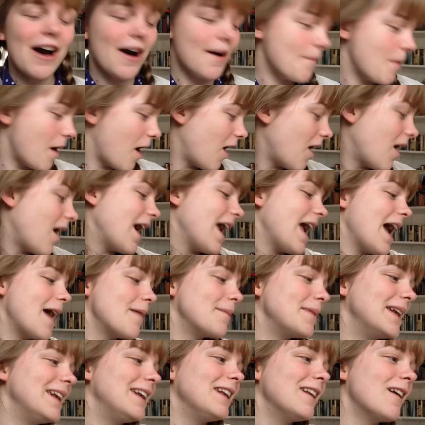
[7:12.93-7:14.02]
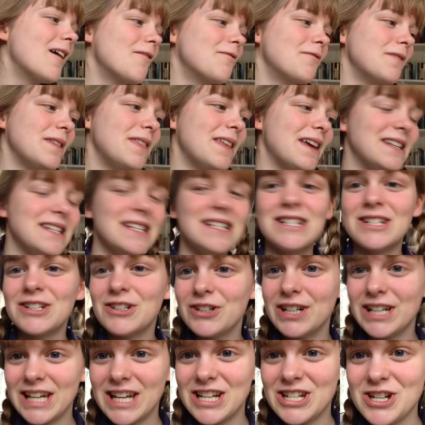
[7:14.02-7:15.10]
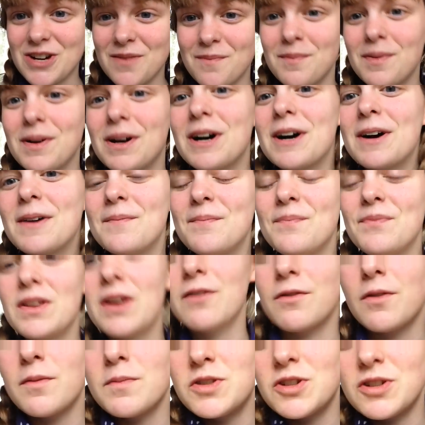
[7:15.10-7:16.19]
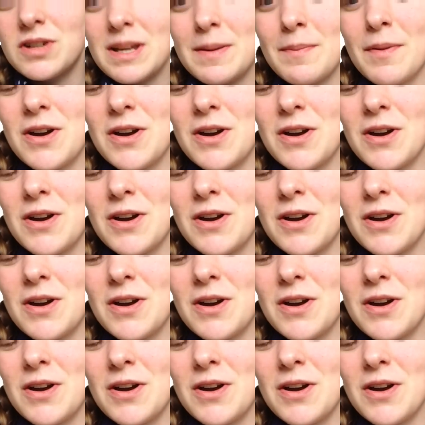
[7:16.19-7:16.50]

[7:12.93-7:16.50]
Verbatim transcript: I am in love with it. It's a cricket jumper from Johnny